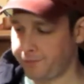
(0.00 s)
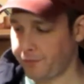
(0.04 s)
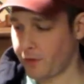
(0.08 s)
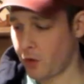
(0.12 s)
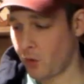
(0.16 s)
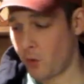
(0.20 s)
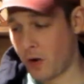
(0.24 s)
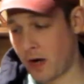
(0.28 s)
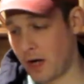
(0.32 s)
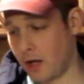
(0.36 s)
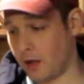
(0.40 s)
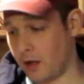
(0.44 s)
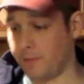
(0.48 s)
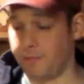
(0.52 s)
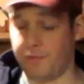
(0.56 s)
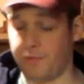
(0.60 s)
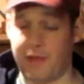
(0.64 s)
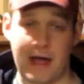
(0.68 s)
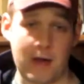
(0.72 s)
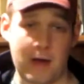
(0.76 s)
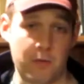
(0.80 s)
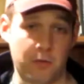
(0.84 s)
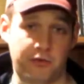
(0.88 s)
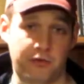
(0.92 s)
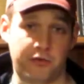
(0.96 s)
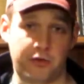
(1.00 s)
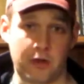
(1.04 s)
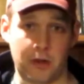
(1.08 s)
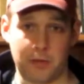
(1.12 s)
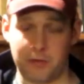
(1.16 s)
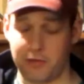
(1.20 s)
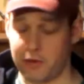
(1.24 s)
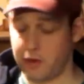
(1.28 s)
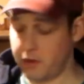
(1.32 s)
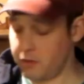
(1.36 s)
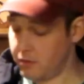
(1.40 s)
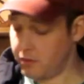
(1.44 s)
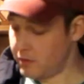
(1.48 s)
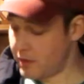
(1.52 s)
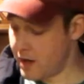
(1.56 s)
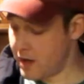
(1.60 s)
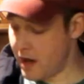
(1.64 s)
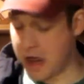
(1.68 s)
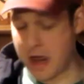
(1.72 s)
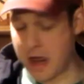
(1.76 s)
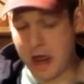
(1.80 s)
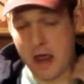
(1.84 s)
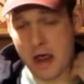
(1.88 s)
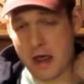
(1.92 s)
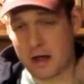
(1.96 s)
well, that was something.
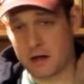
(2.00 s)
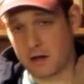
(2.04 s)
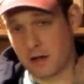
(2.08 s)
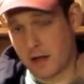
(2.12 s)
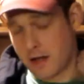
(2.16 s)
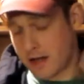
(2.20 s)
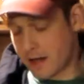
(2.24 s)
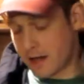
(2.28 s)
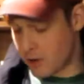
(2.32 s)
Glad I